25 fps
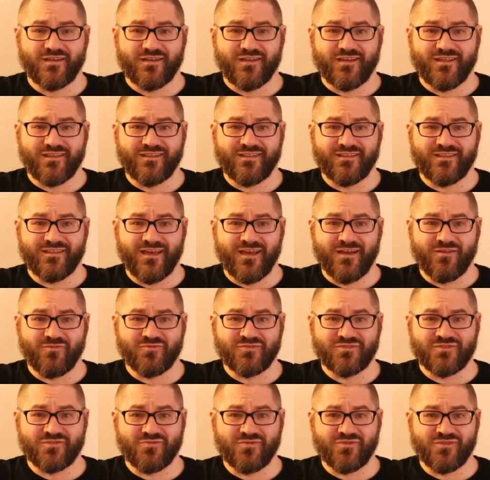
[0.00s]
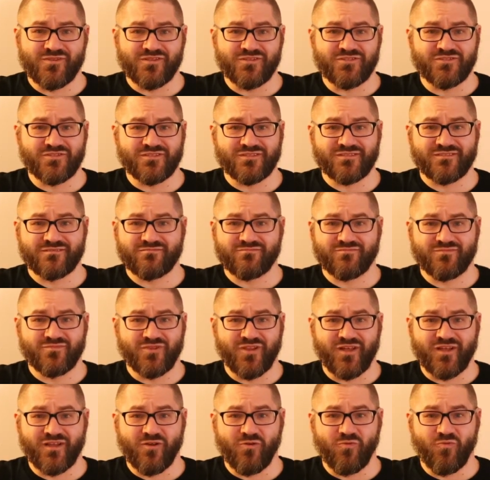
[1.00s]
And that was really just
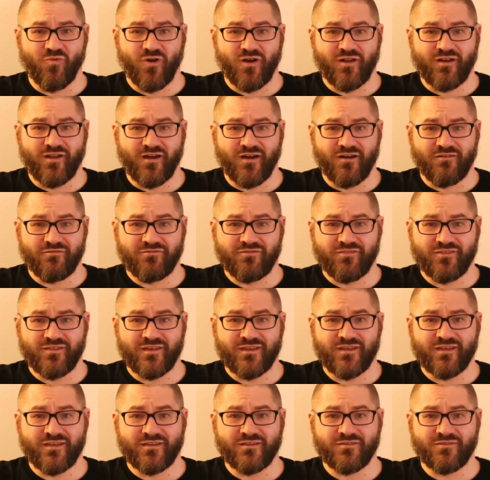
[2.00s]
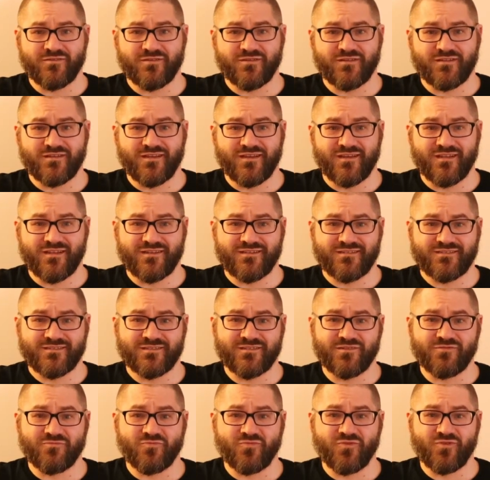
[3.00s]
like a one-off thing, and it
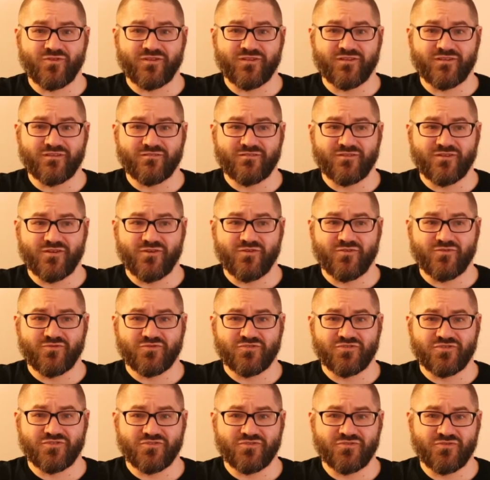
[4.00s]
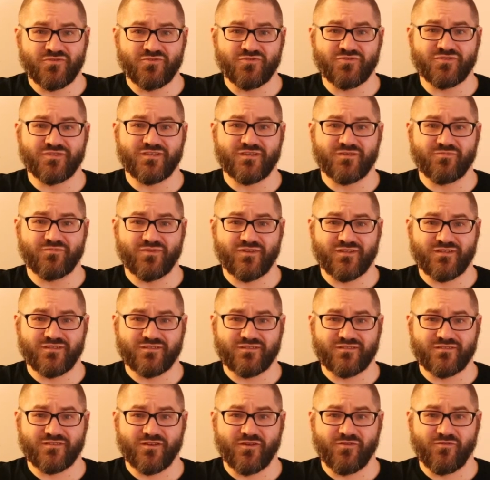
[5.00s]
didn't really go too deep
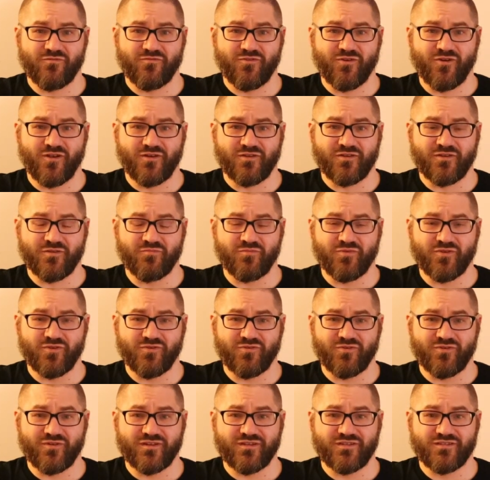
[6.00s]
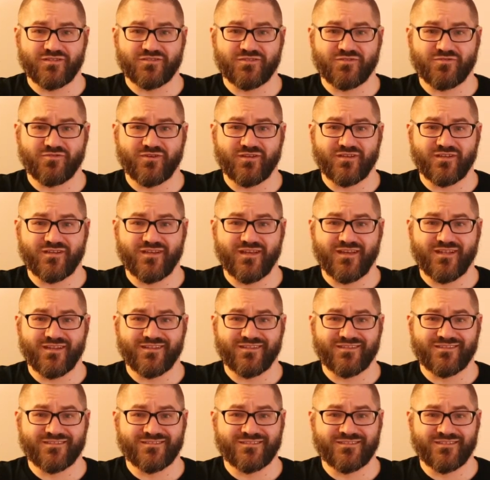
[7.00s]
into the overall computer industry, and
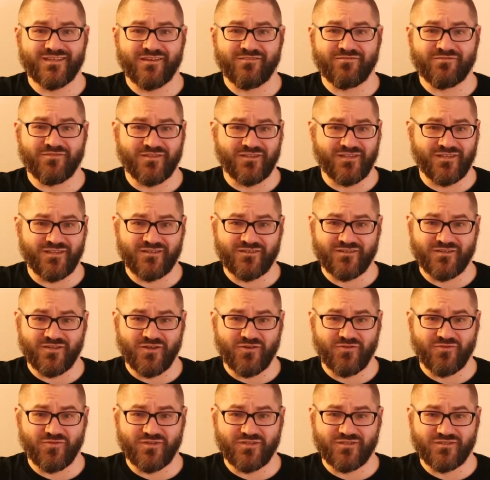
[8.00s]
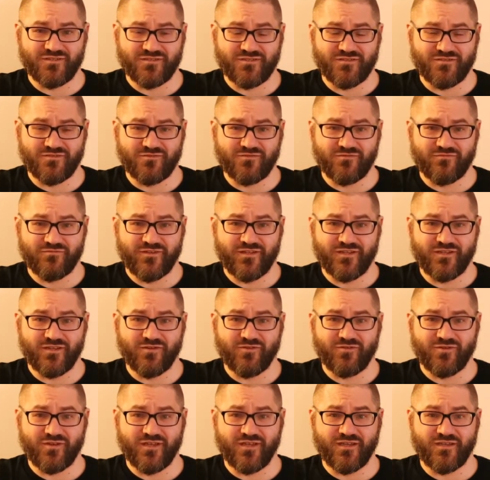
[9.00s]
it definitely didn't go into
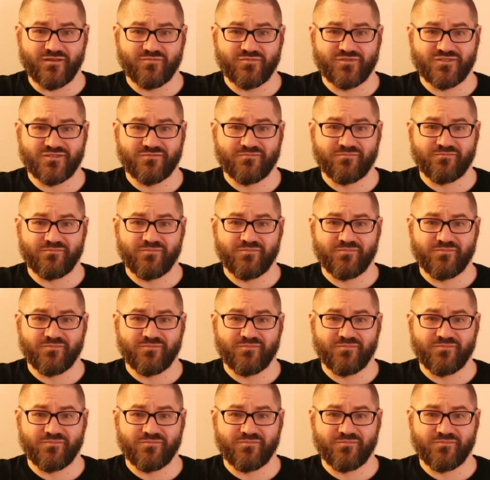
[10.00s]
video games.